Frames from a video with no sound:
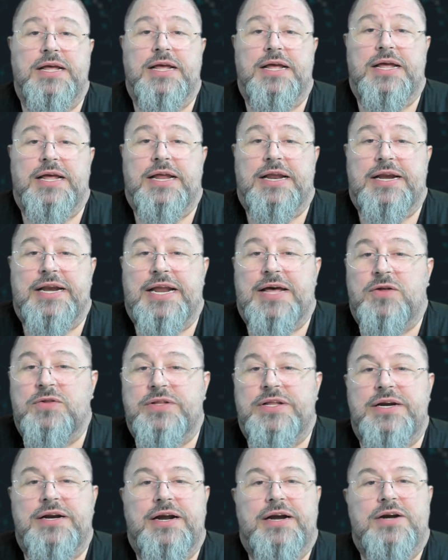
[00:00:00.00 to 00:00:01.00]
Now
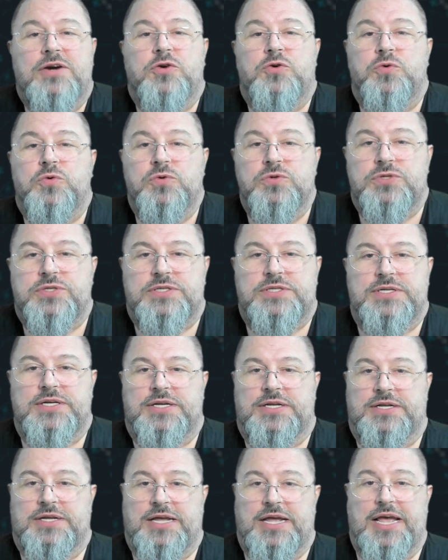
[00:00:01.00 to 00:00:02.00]
there are rules
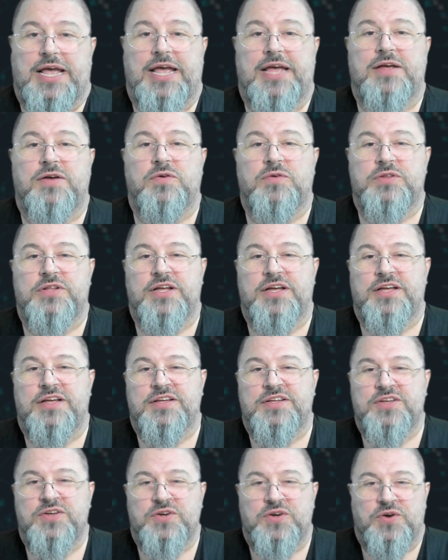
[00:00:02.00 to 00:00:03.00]
and
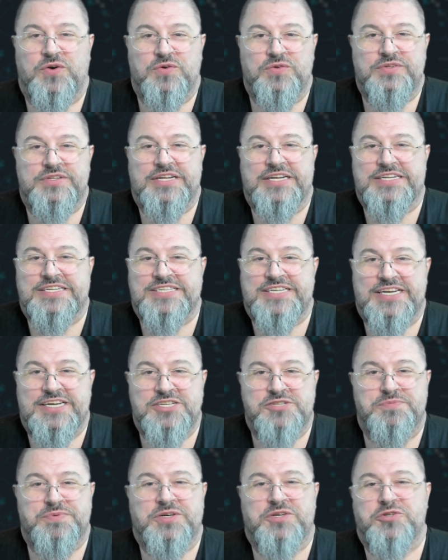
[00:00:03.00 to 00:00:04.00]
they change
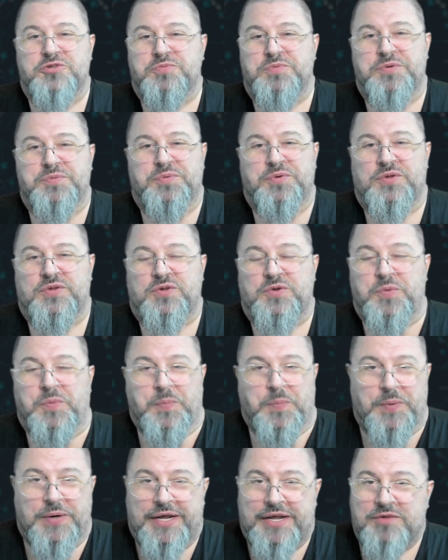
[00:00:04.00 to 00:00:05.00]
because people
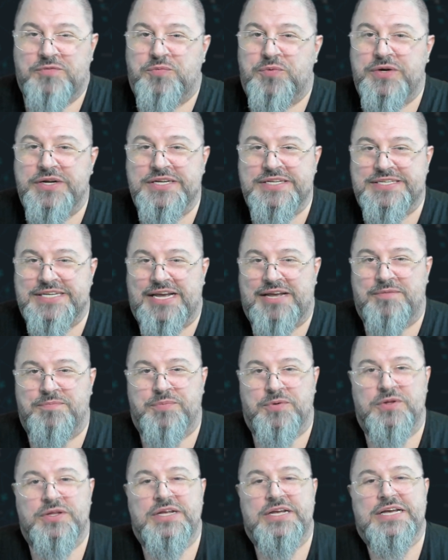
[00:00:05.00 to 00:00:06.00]
complain. For
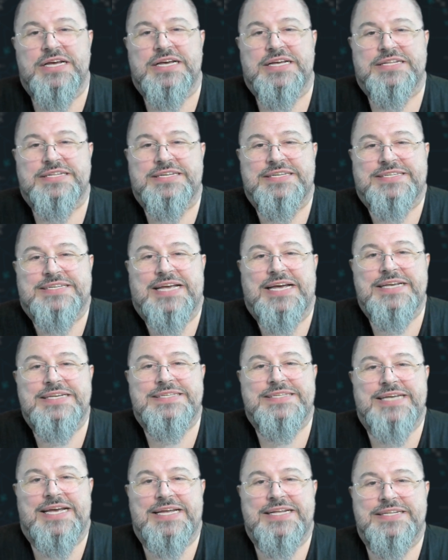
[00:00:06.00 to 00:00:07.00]
example, the Sky
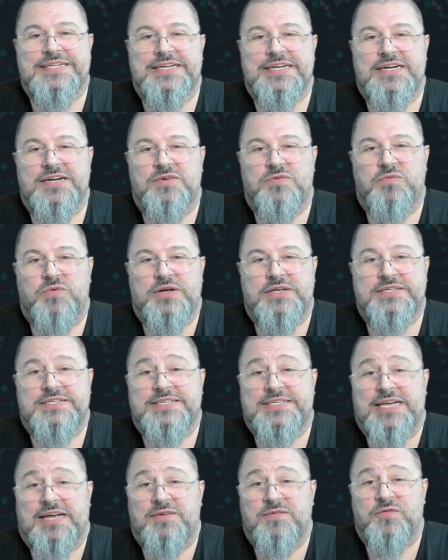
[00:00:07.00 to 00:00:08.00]
Sentinel was
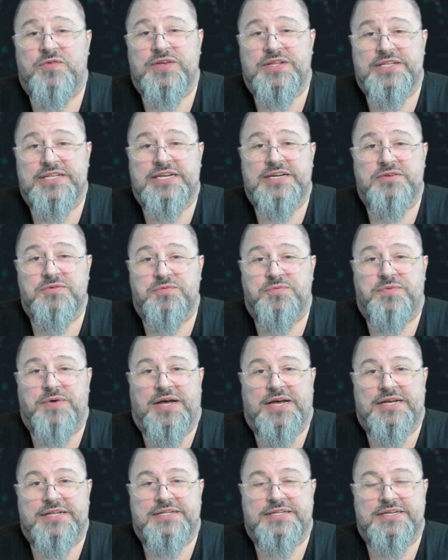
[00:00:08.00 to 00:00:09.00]
something that in
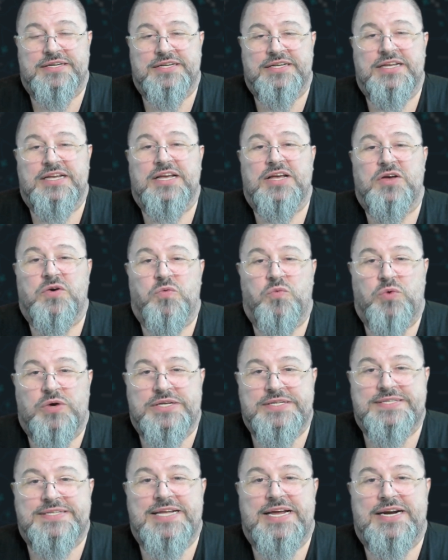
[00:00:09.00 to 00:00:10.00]
fact
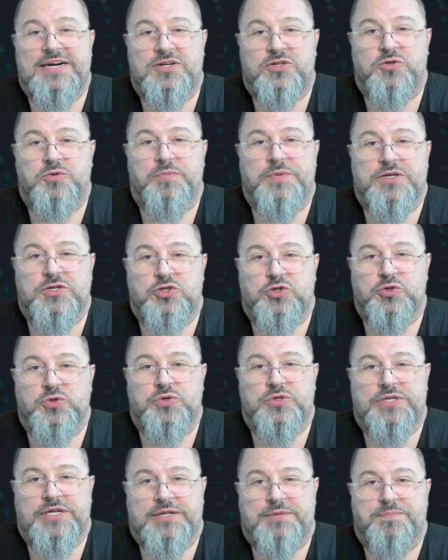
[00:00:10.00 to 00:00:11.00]
was there to make sure
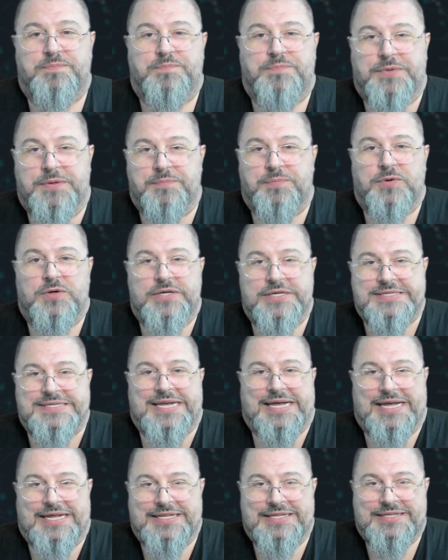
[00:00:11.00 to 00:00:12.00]
that people is
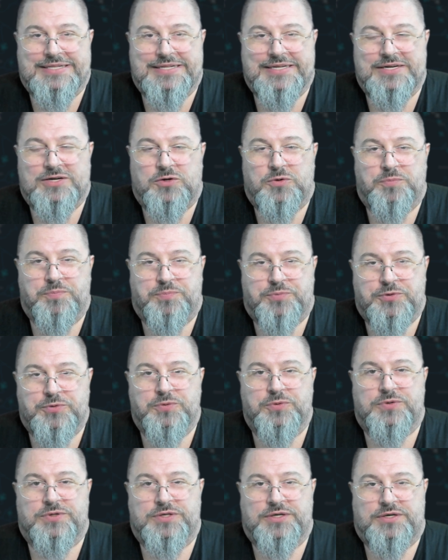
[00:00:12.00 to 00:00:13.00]
at the
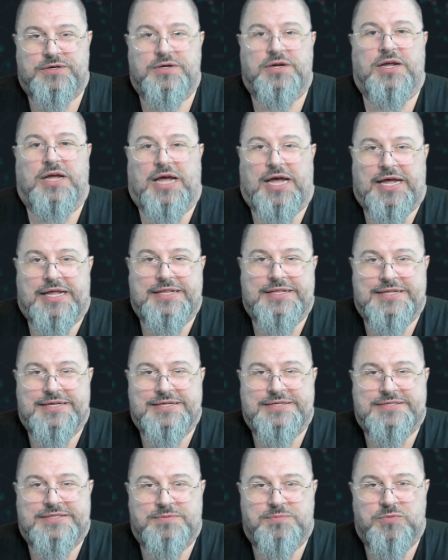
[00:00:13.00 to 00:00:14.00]
computer, at the
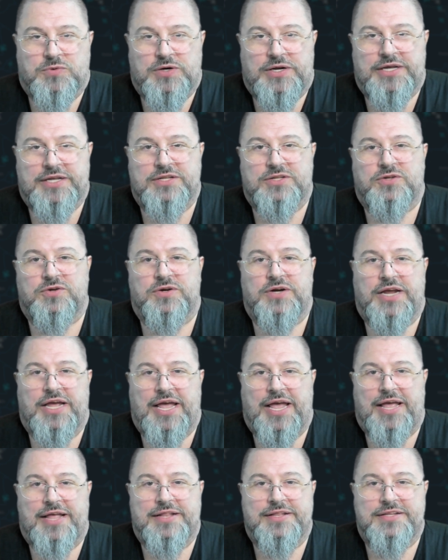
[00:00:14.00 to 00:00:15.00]
simulator,
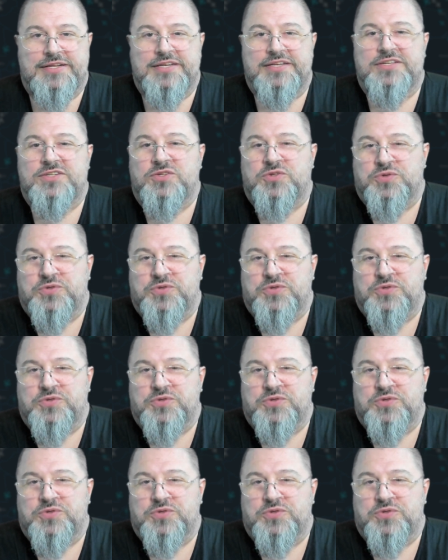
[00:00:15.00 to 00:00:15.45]
and to